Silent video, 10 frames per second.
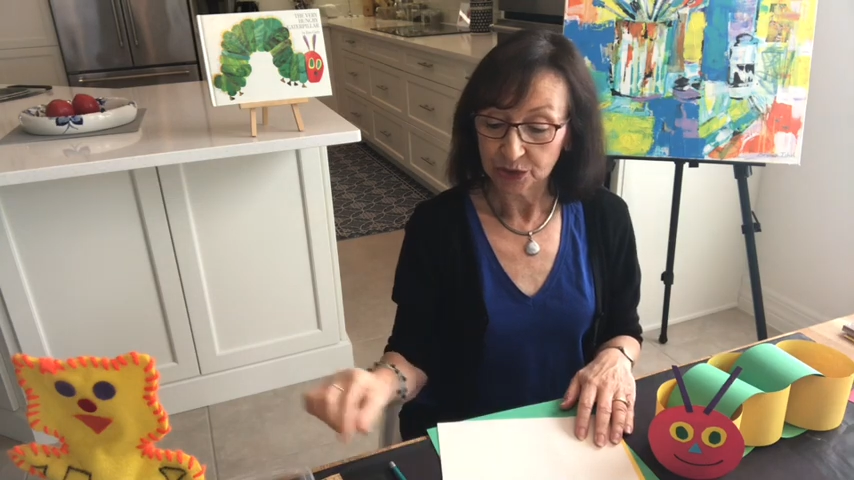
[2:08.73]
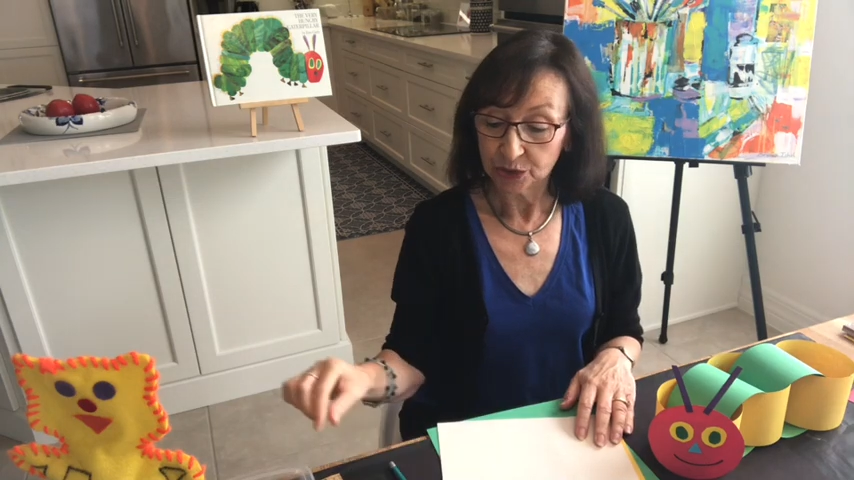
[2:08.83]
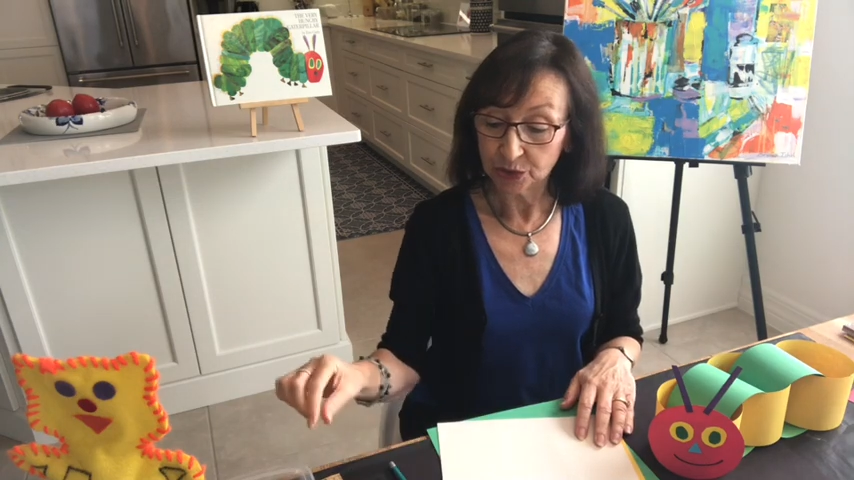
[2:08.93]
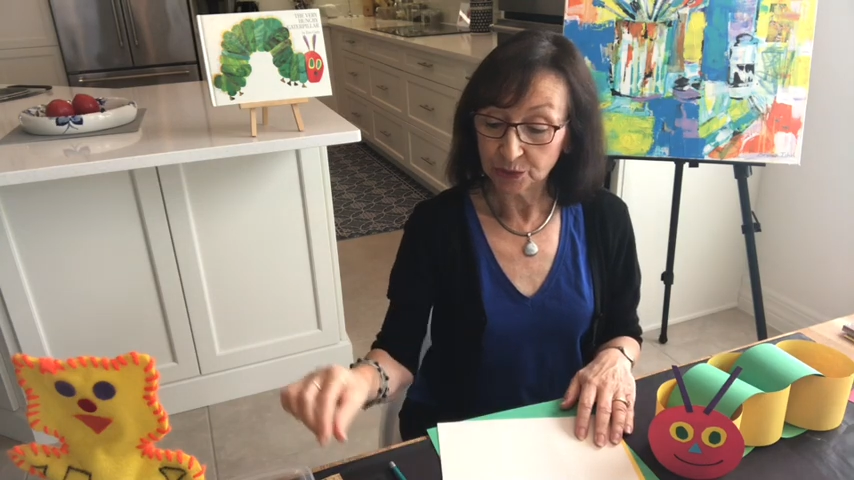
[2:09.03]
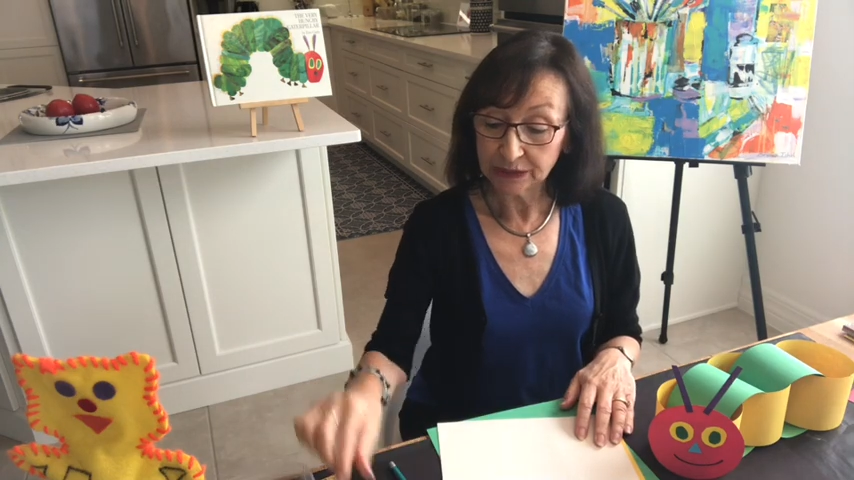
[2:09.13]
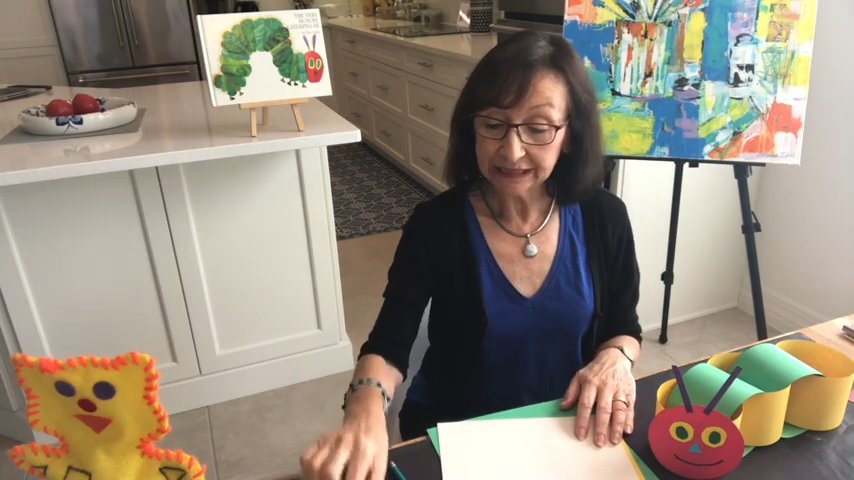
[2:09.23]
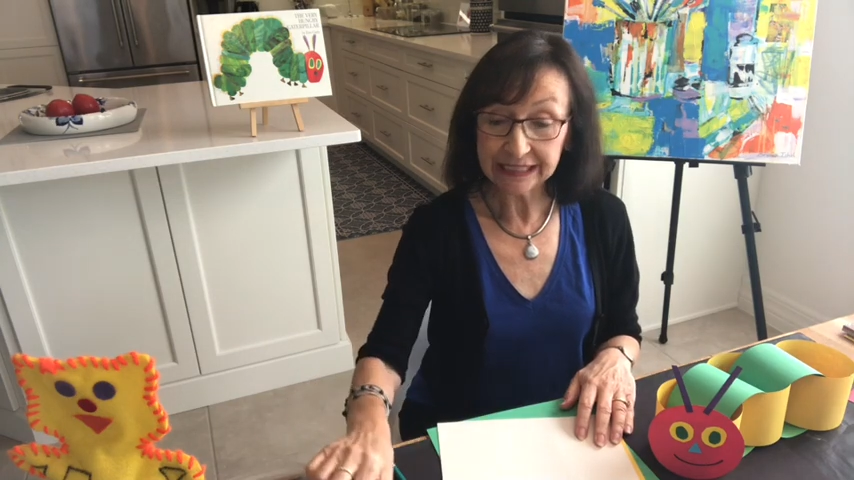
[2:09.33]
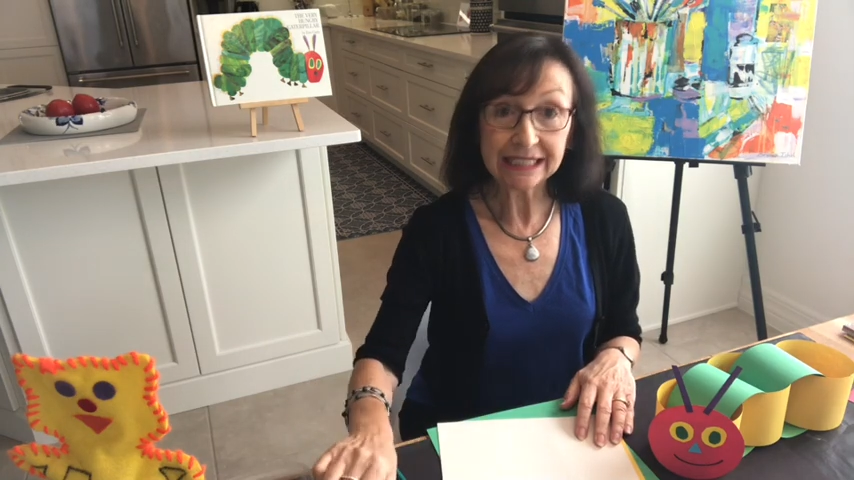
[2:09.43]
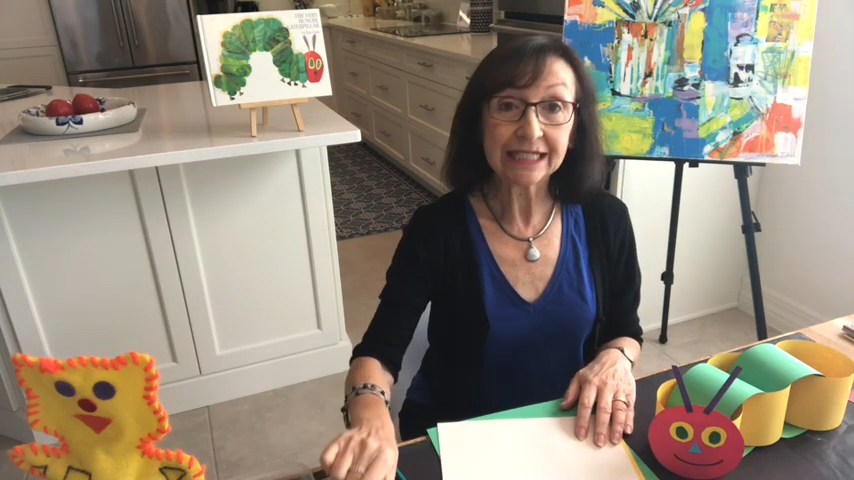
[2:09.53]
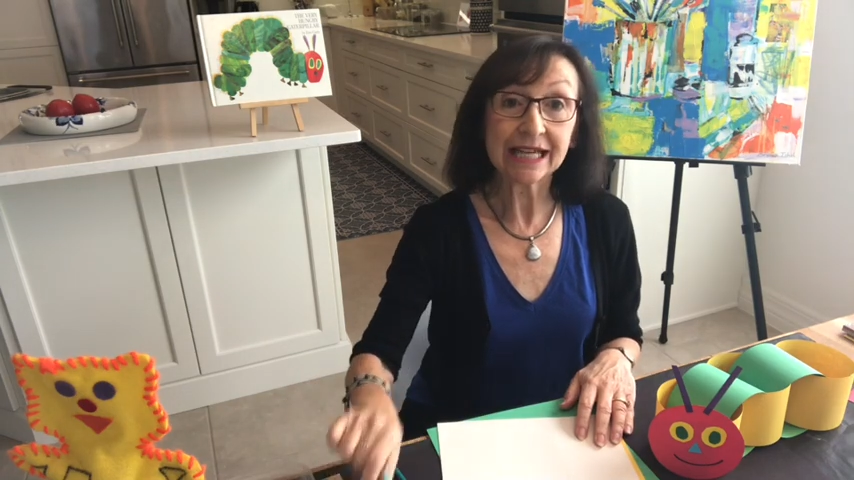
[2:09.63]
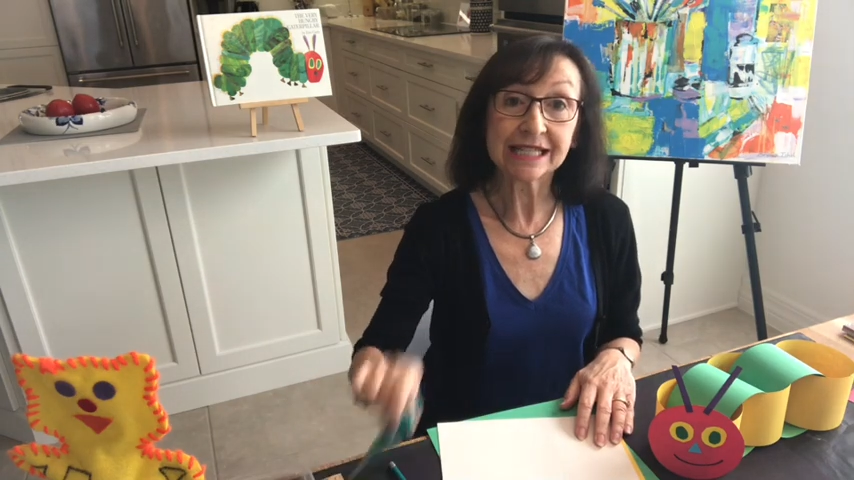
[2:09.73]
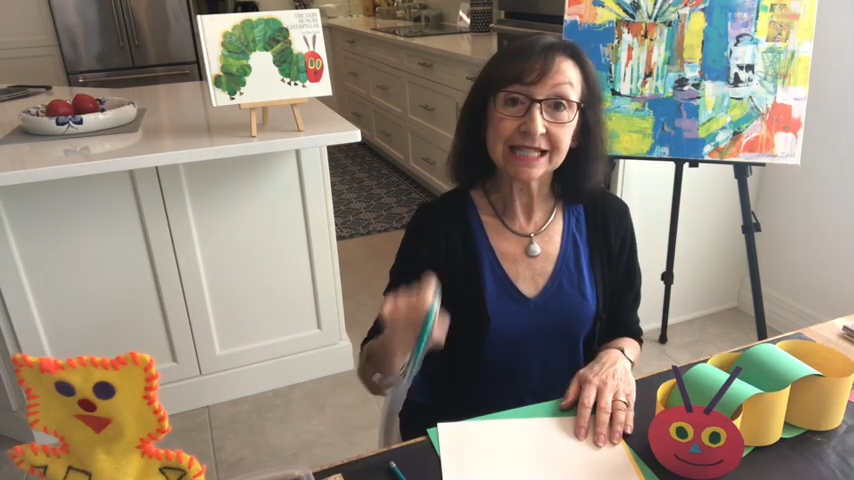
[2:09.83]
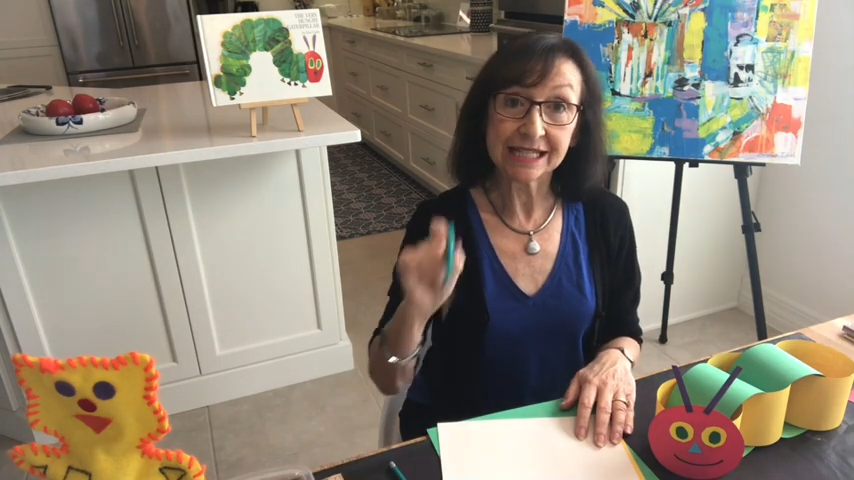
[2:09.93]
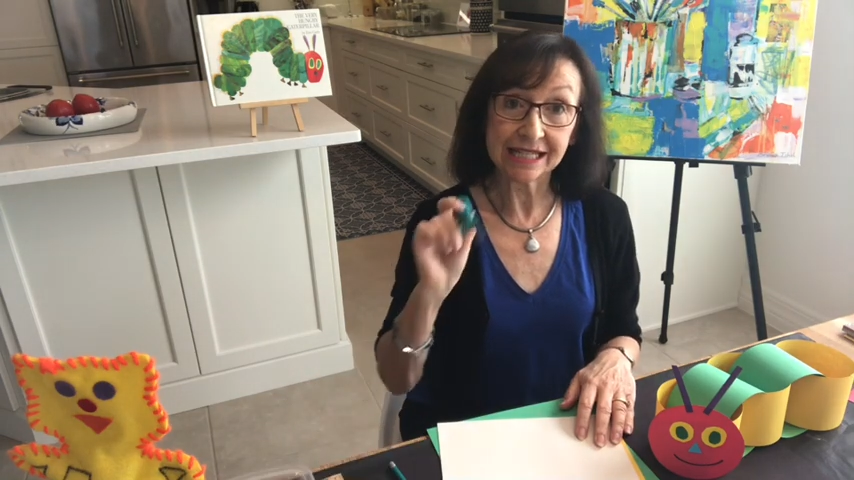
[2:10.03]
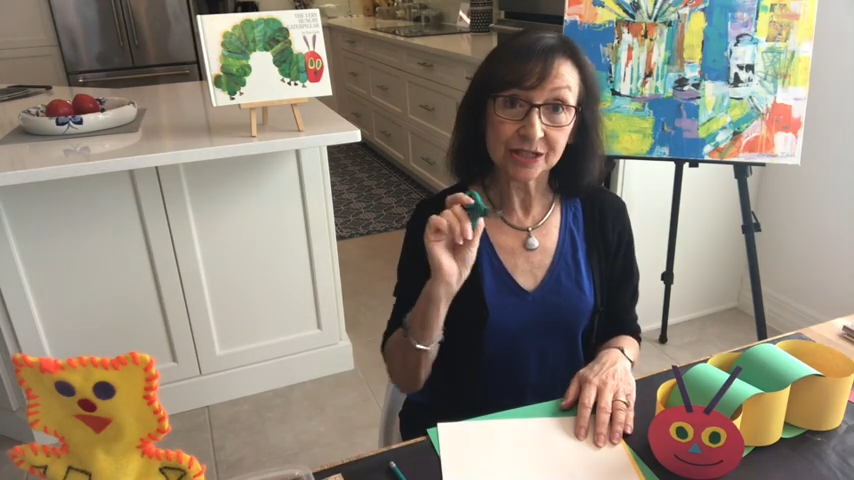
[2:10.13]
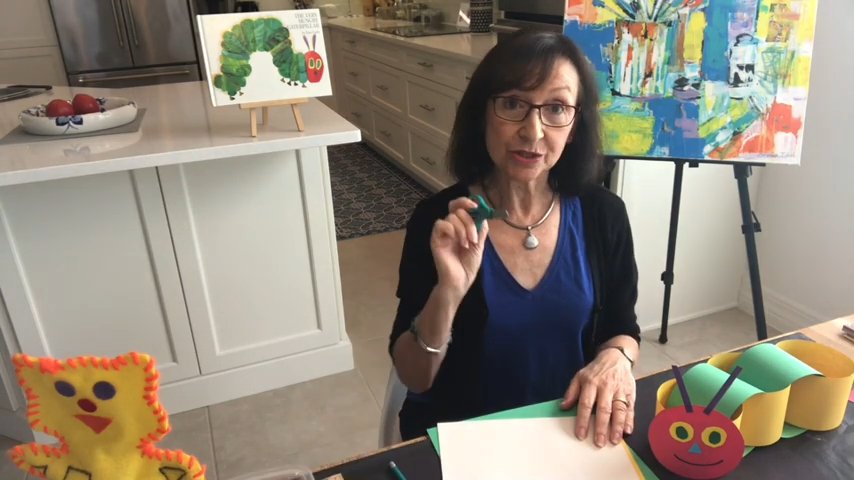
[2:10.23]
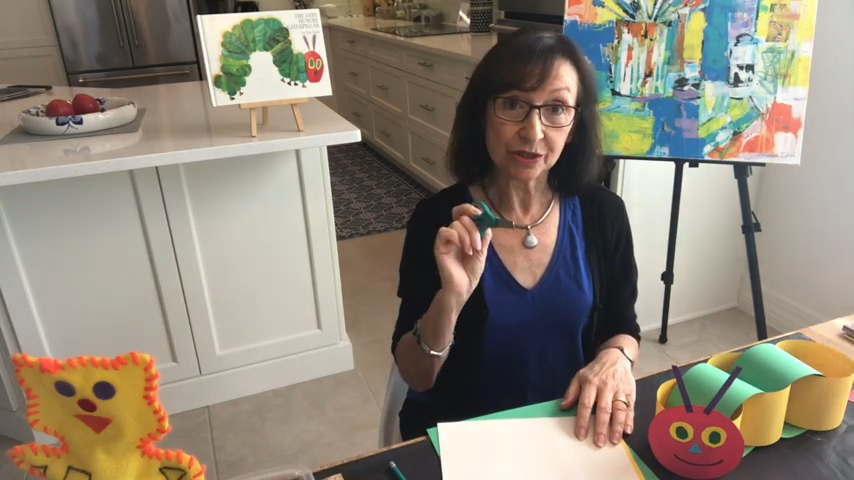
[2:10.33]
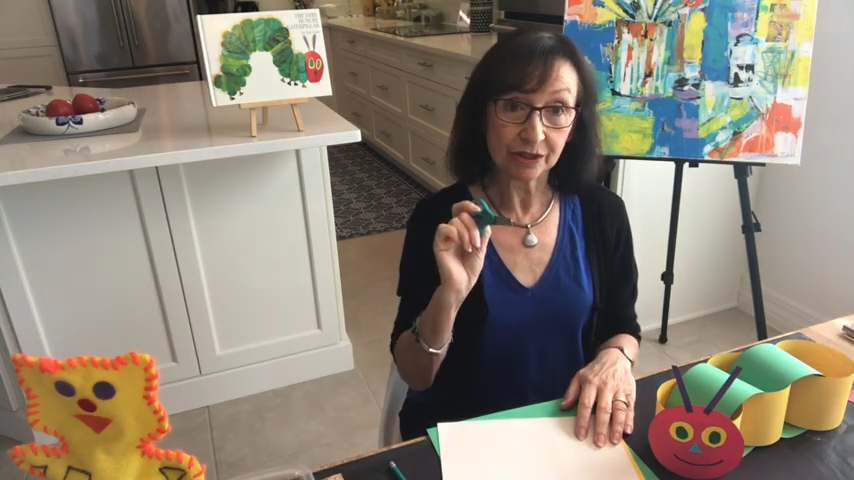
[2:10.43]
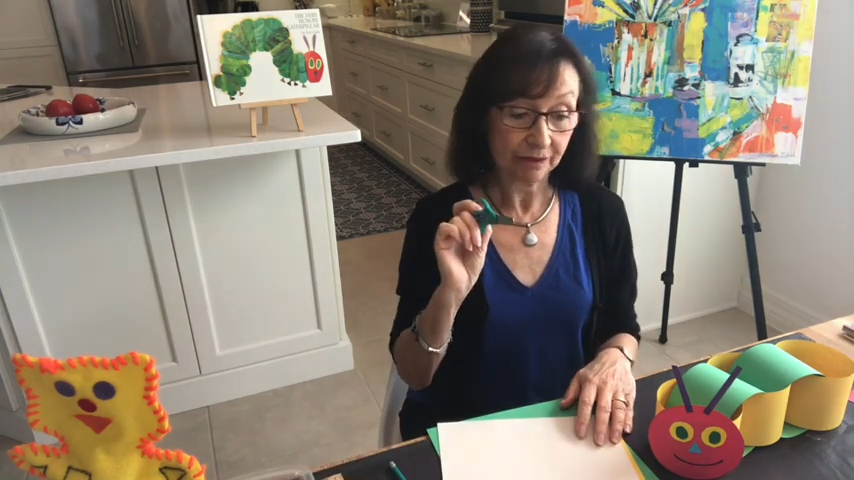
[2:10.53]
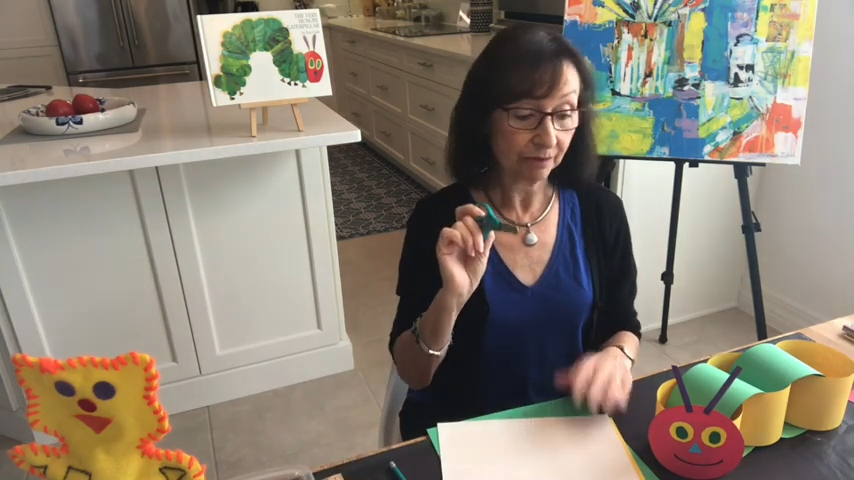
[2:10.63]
You will need a scissor